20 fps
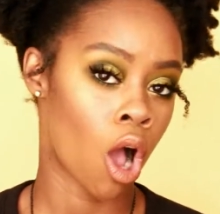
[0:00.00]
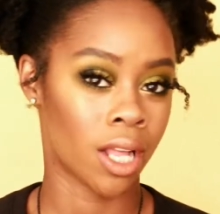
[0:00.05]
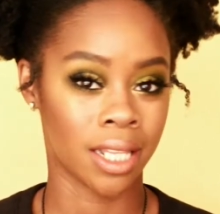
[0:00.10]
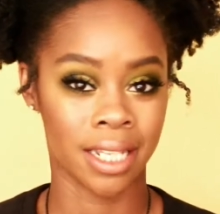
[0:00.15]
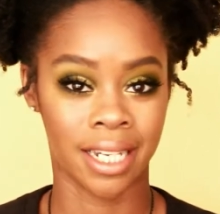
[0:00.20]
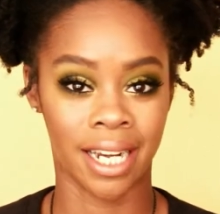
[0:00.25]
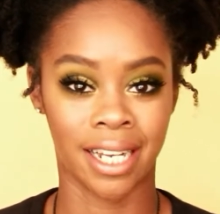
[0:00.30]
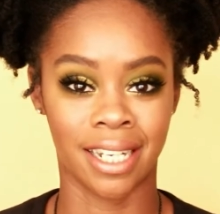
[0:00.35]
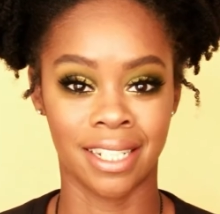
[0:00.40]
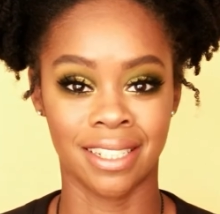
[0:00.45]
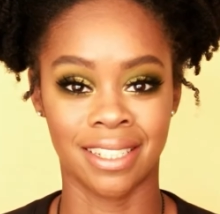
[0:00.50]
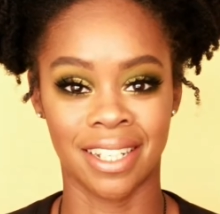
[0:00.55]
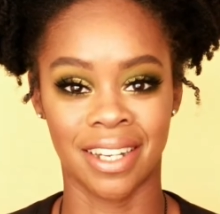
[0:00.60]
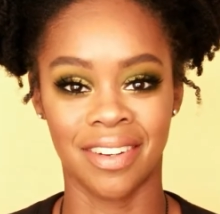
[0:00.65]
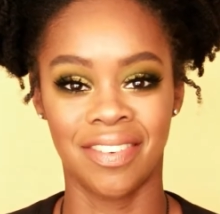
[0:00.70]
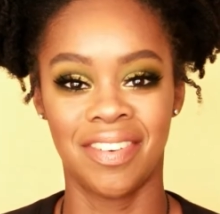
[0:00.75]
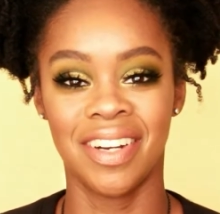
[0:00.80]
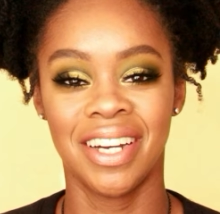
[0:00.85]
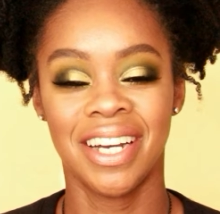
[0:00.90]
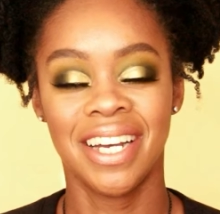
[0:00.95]
All of that good
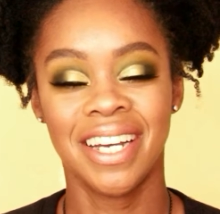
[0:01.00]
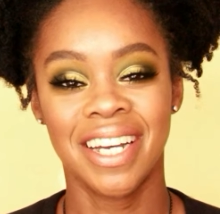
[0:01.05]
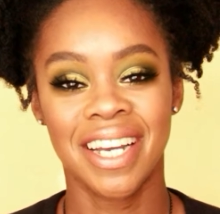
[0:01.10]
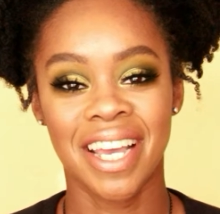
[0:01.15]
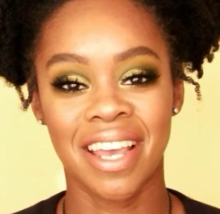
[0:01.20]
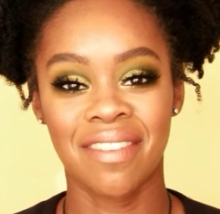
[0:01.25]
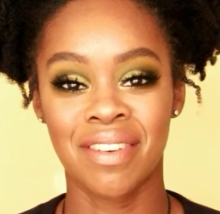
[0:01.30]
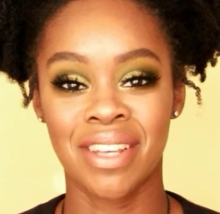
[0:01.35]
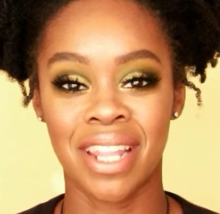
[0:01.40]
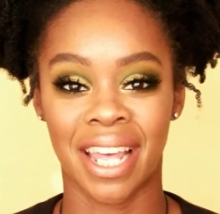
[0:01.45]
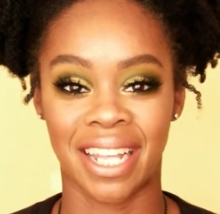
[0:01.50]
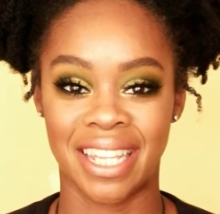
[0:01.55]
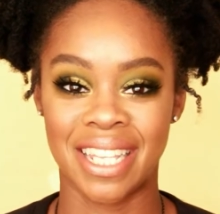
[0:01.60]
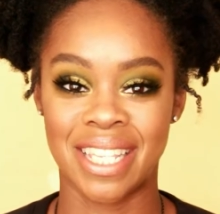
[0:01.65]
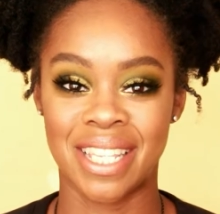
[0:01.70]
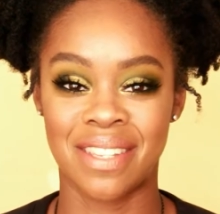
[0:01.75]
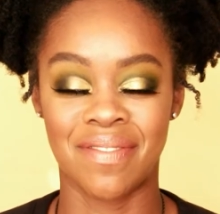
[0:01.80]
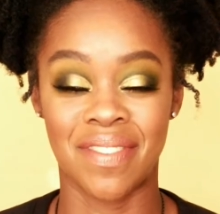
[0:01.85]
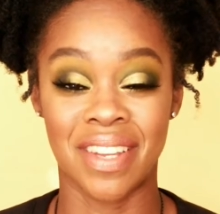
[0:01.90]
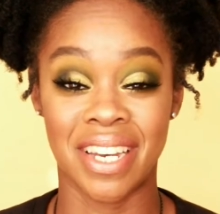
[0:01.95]
stuff. If you like
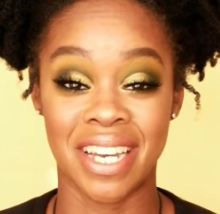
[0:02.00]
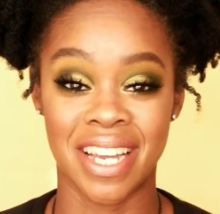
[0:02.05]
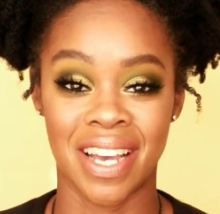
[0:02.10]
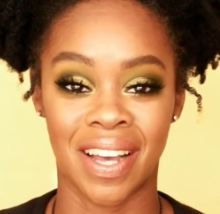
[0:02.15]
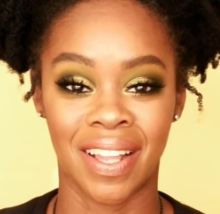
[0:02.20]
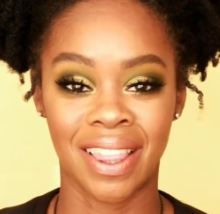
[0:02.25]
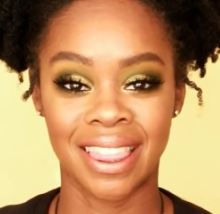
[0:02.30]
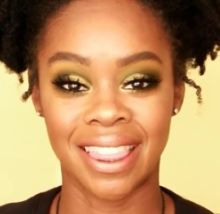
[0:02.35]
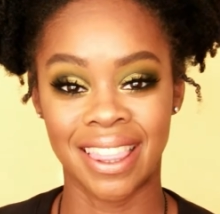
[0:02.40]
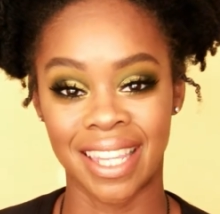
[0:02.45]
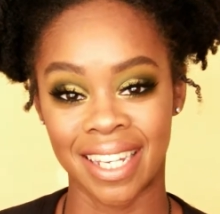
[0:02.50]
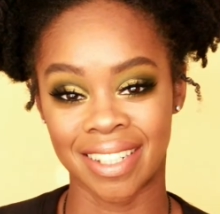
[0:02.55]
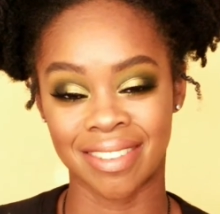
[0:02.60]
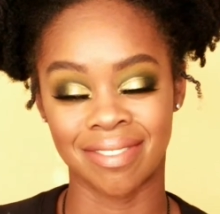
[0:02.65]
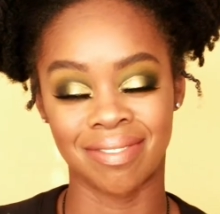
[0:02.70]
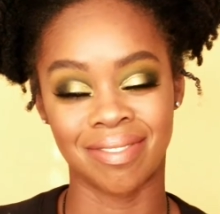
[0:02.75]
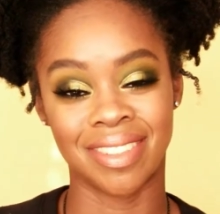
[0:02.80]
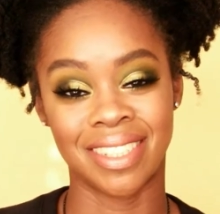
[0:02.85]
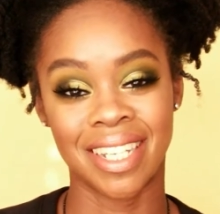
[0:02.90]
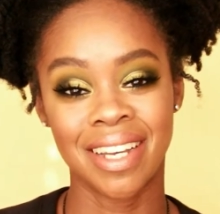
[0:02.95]
this video,
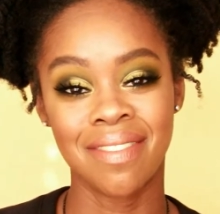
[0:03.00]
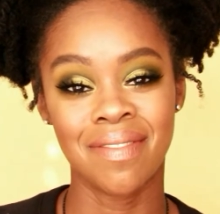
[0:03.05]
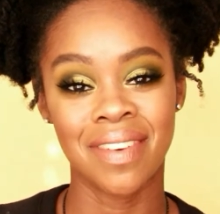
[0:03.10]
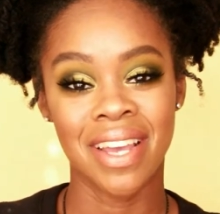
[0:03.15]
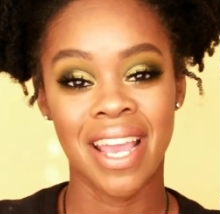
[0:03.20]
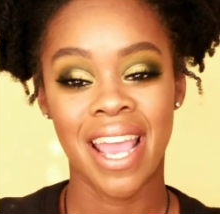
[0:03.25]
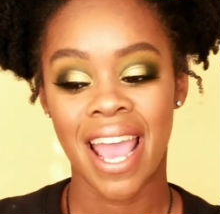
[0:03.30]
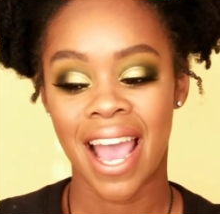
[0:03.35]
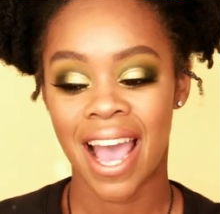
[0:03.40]
thumbs up.